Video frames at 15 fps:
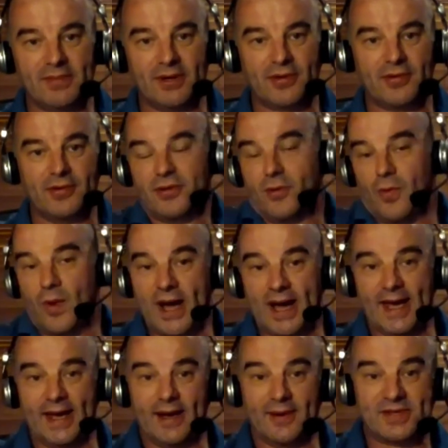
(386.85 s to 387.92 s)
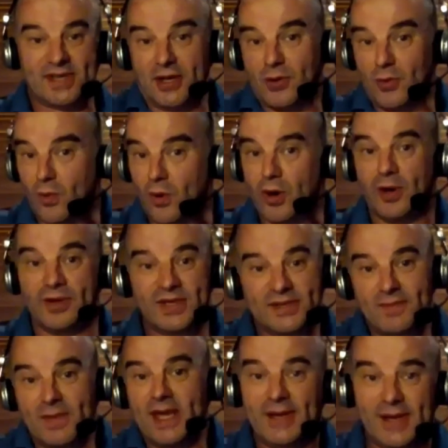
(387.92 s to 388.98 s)
but through the way, I would say, the
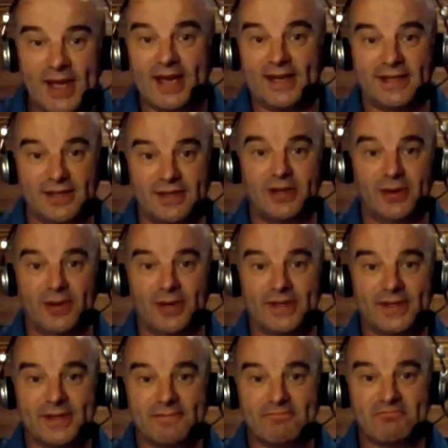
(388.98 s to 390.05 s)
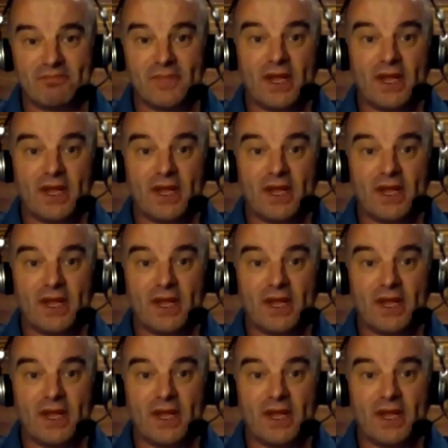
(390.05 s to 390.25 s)
world is mediated to us.